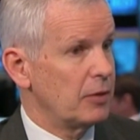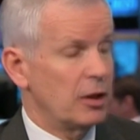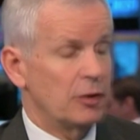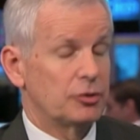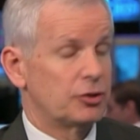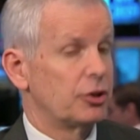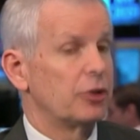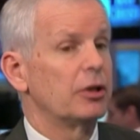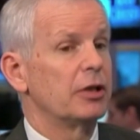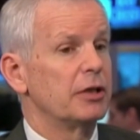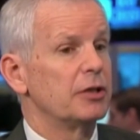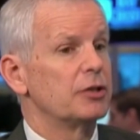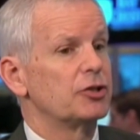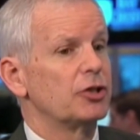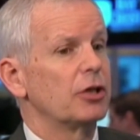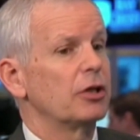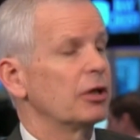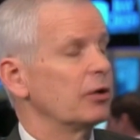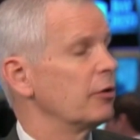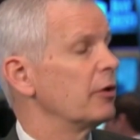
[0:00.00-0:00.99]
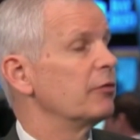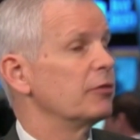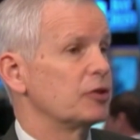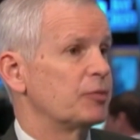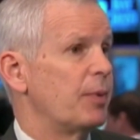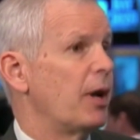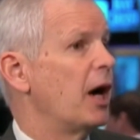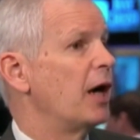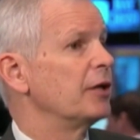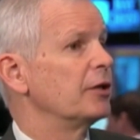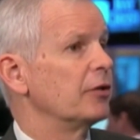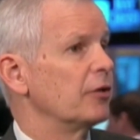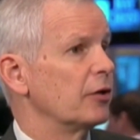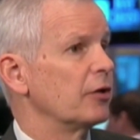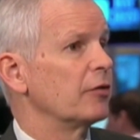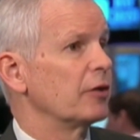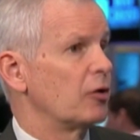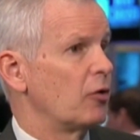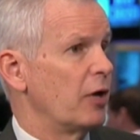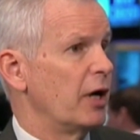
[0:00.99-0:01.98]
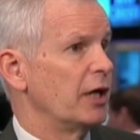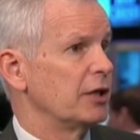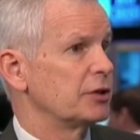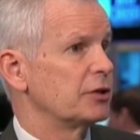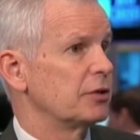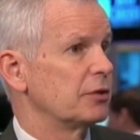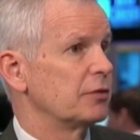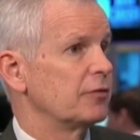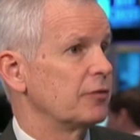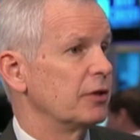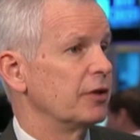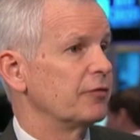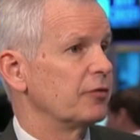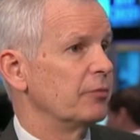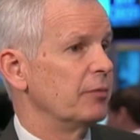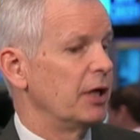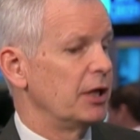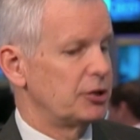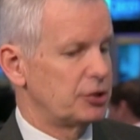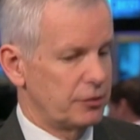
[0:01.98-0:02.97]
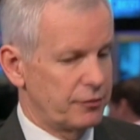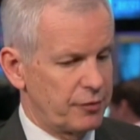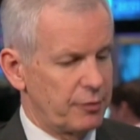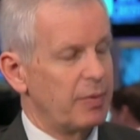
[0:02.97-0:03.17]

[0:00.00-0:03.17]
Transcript: Well, certainly we respond to their request for information.